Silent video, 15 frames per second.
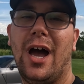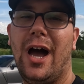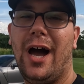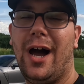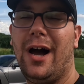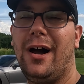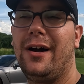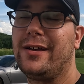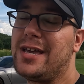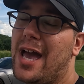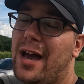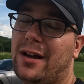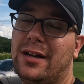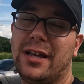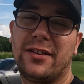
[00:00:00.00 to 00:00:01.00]

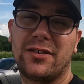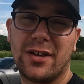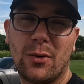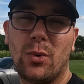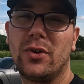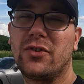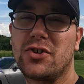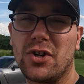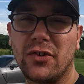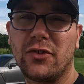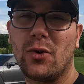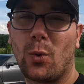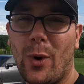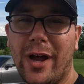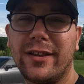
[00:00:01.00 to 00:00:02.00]
yeah, it was just
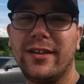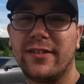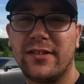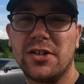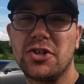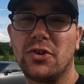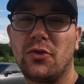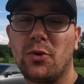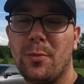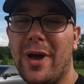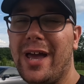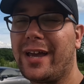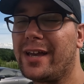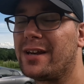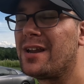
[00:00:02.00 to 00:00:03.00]
the right decision to
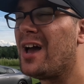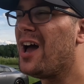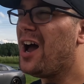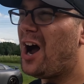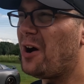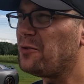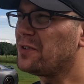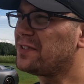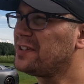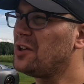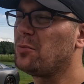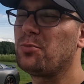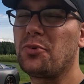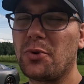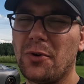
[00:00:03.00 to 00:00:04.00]
make. And obviously
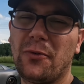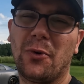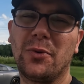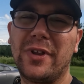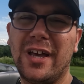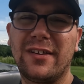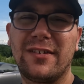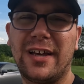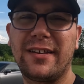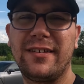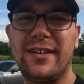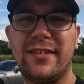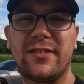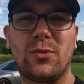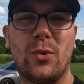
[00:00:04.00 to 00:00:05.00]
on beautiful days like
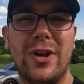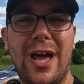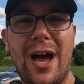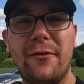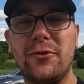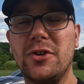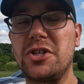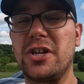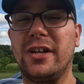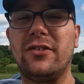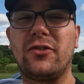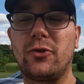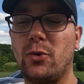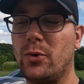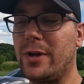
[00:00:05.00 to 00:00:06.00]
this, when I have the
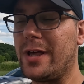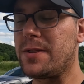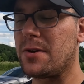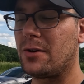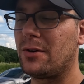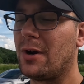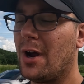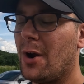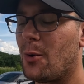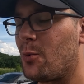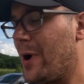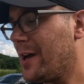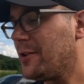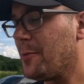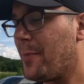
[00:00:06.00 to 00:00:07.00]
chance to either
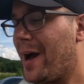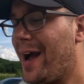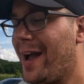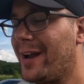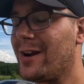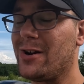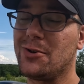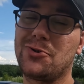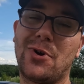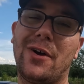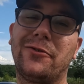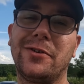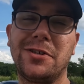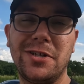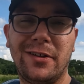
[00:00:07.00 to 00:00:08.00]
ride the bike or
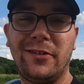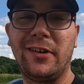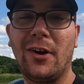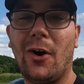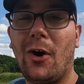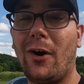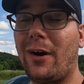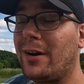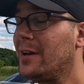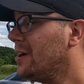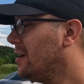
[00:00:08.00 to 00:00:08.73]
drive the GTR,